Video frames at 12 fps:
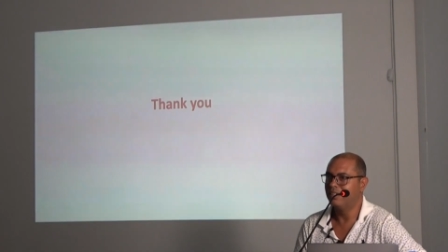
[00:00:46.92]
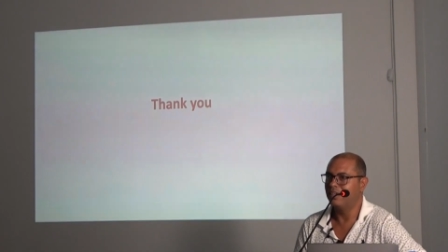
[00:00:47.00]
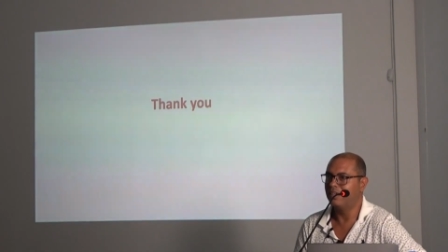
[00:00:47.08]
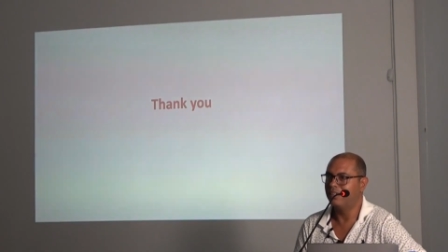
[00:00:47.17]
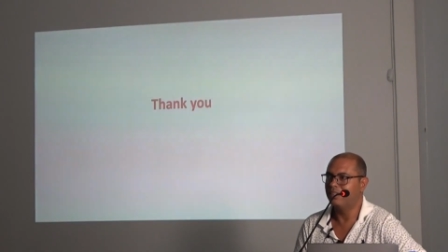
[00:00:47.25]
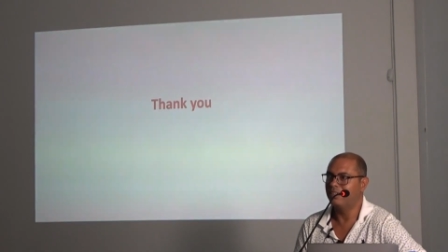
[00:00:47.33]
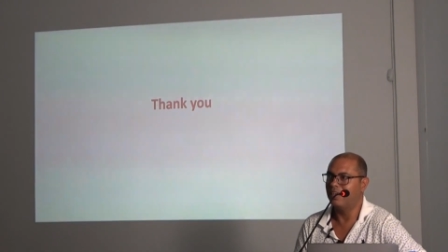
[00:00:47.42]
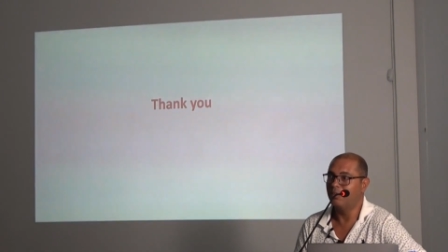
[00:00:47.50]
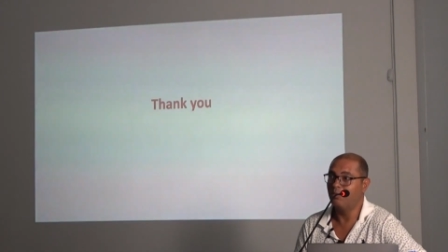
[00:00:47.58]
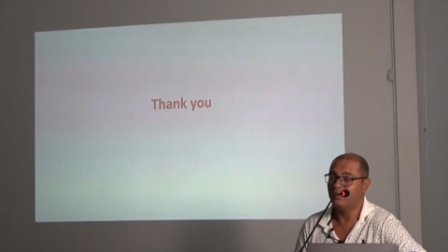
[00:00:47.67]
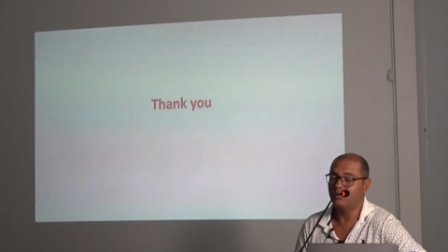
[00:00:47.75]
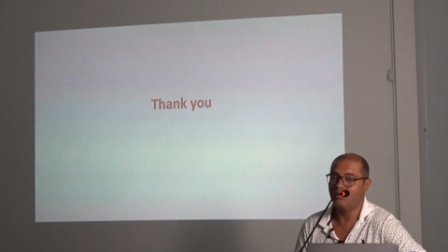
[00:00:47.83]
I
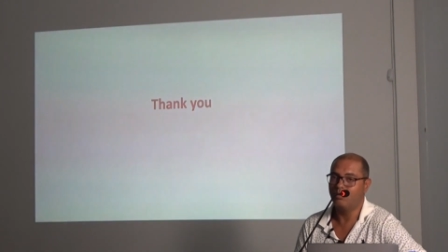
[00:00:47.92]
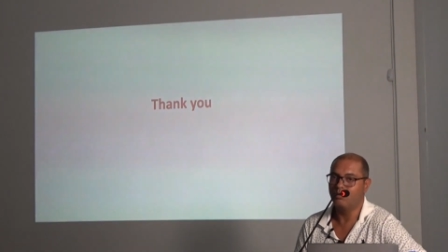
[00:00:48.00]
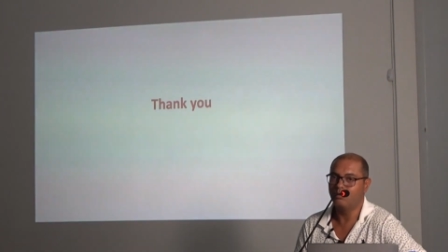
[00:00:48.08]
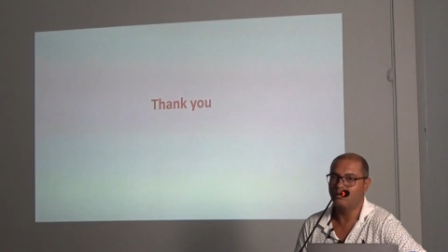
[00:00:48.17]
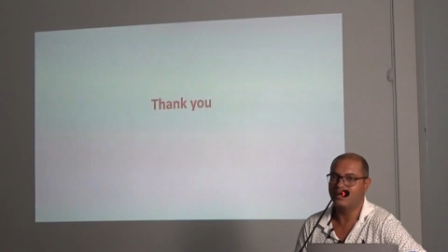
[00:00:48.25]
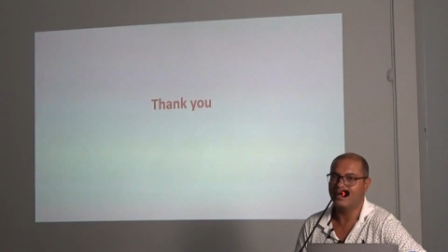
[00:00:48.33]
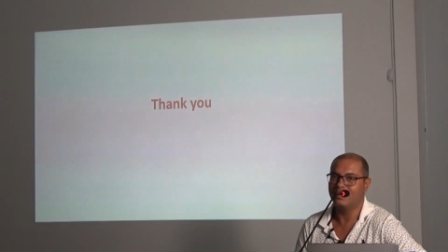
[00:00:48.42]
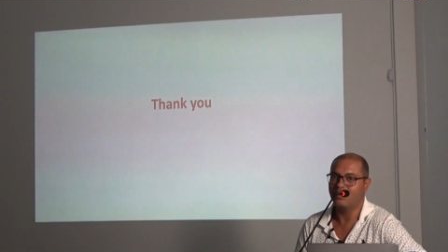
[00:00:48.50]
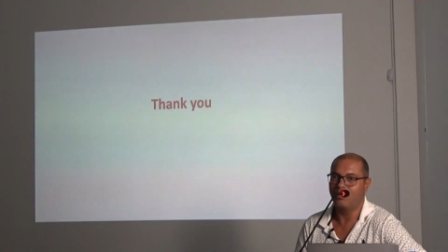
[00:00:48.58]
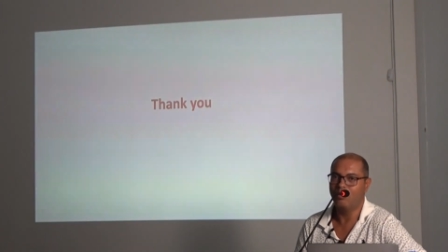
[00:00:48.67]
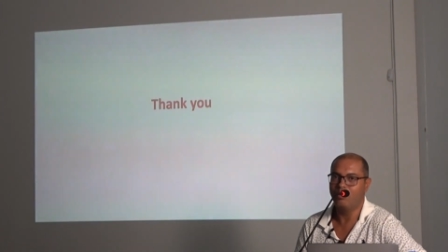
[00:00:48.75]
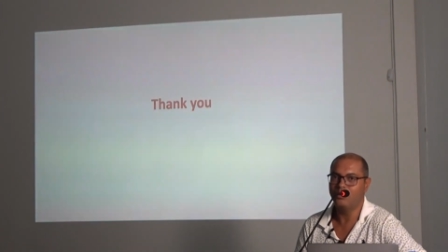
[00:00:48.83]
want also to thank all
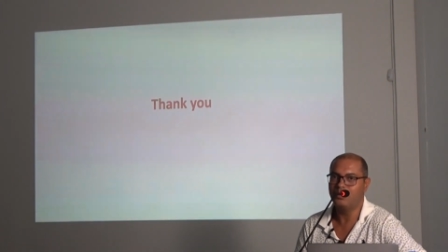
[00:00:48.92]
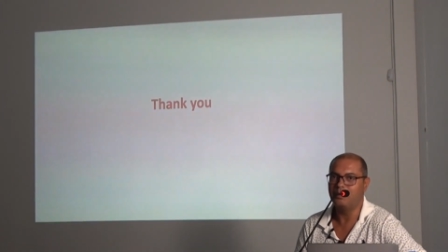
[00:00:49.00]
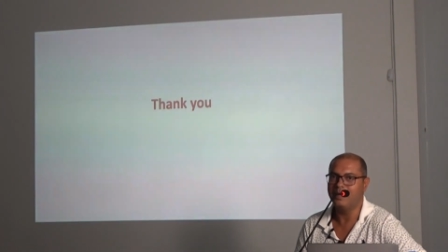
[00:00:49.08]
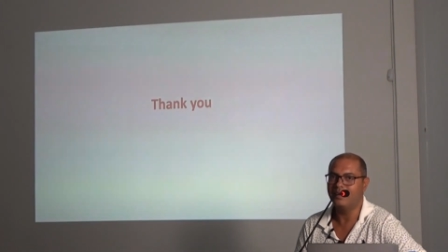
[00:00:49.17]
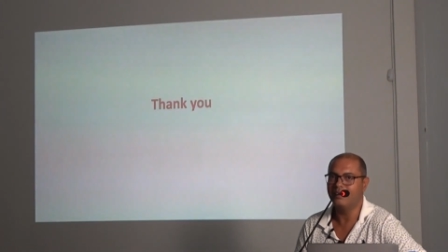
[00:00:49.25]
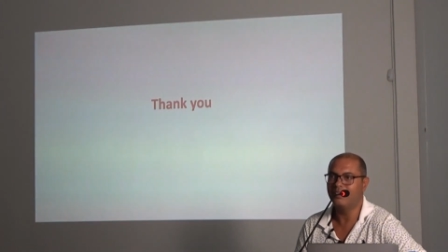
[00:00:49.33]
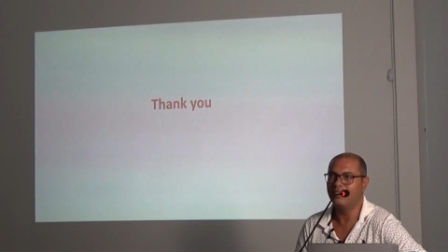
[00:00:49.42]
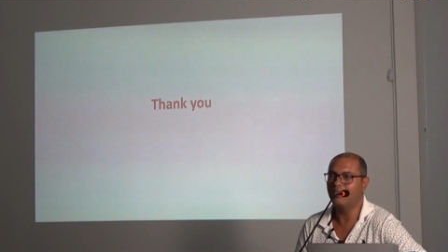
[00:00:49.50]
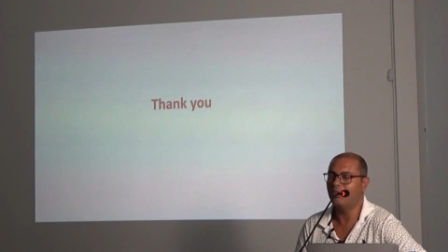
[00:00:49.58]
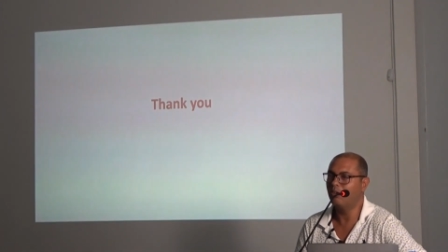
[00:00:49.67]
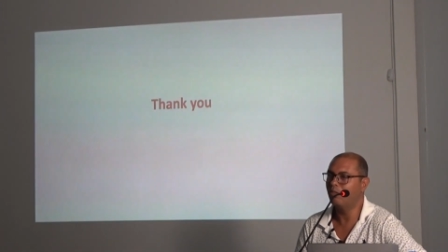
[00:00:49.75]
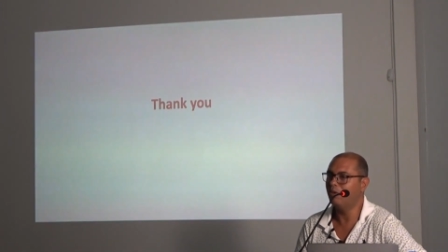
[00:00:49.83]
the speakers or
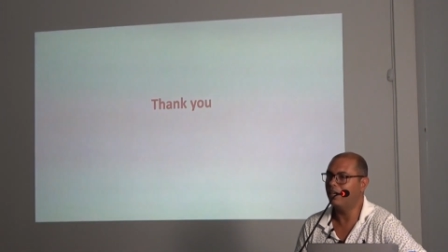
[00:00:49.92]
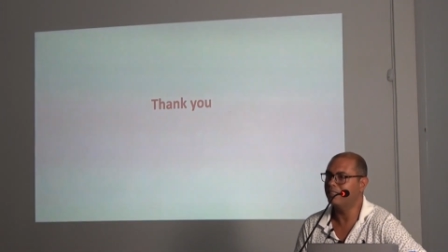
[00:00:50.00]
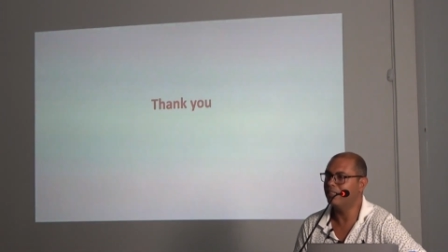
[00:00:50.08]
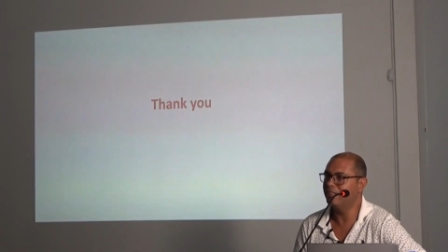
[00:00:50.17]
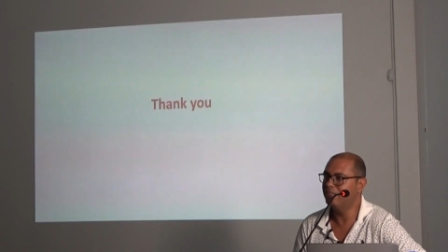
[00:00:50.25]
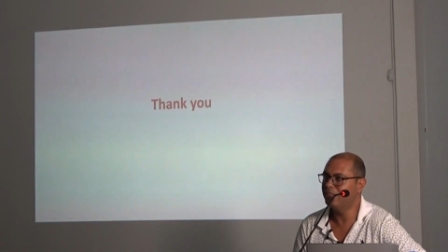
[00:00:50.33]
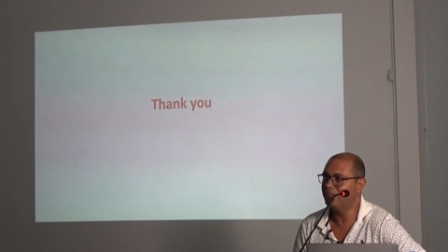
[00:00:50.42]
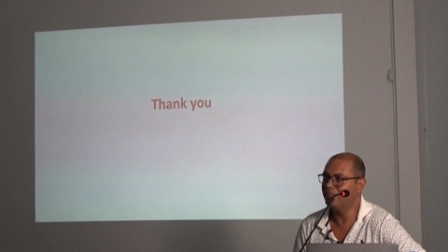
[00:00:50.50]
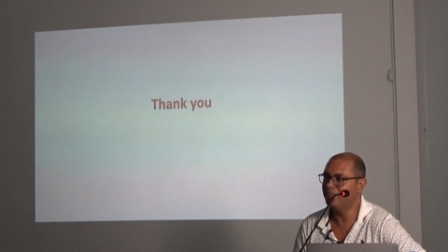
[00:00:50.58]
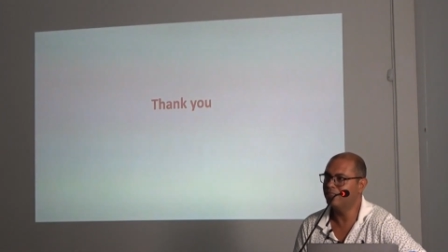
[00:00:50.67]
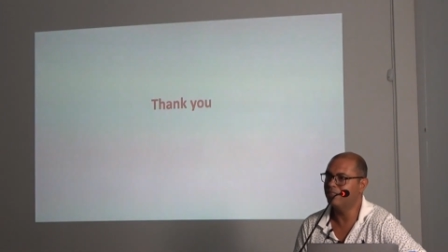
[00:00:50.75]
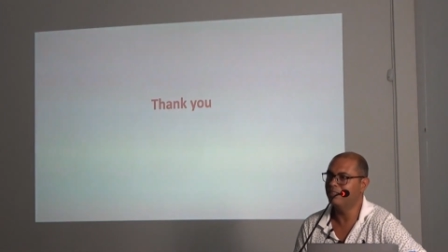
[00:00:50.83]
the attendees
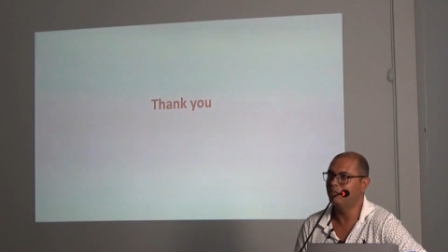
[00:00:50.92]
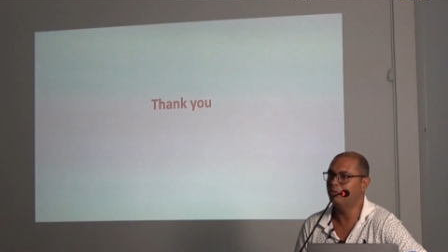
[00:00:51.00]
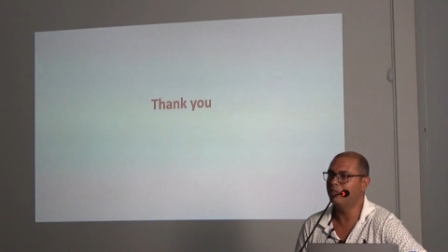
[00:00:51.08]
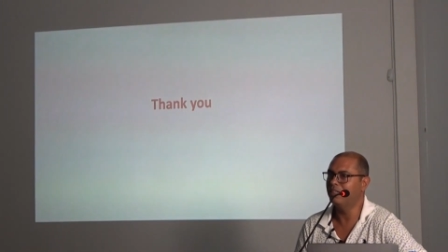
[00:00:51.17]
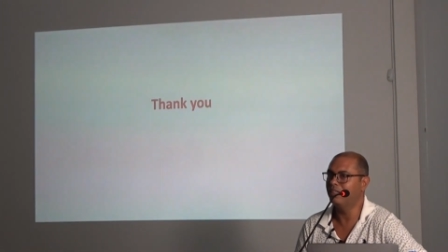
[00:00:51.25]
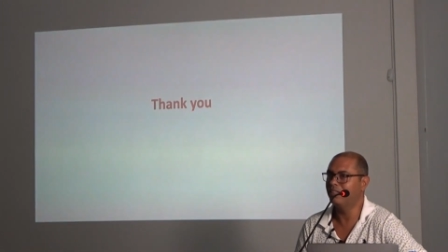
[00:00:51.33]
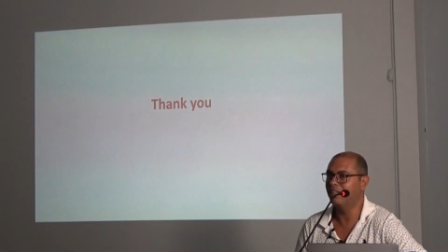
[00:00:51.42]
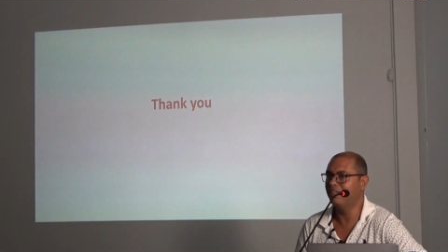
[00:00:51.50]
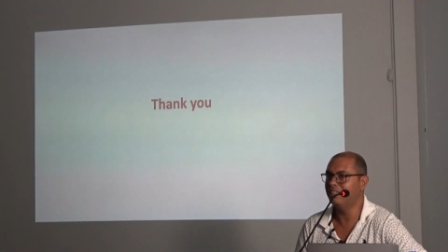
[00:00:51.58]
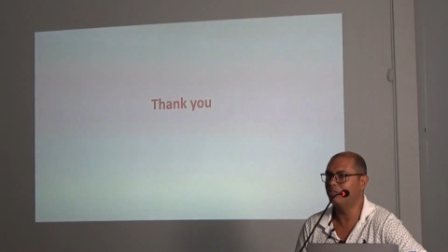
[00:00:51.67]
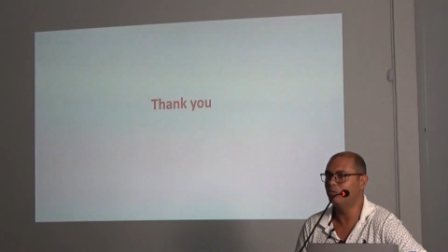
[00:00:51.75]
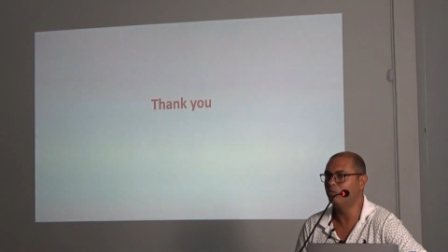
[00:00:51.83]
during these
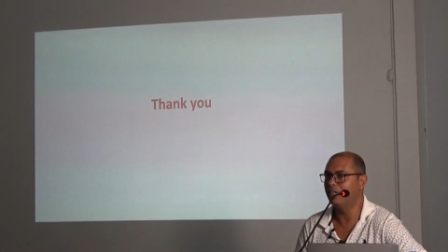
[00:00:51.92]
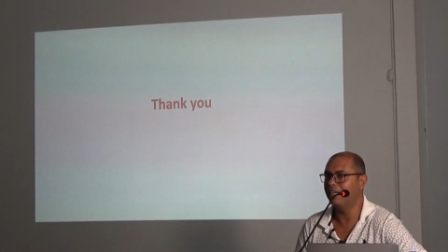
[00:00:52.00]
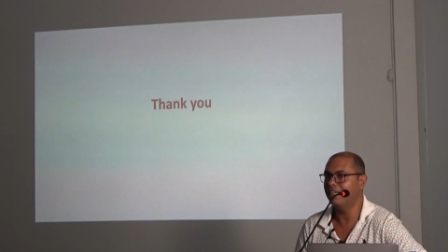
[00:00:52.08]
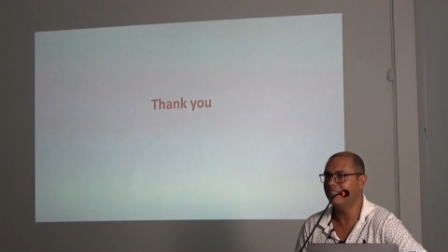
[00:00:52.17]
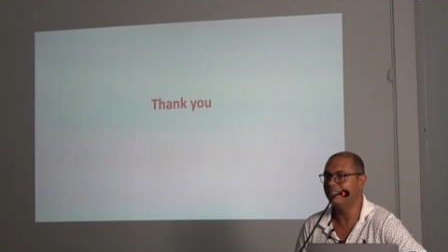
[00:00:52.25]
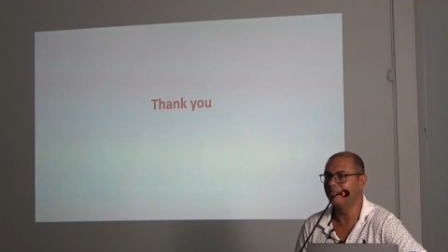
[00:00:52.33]
2 days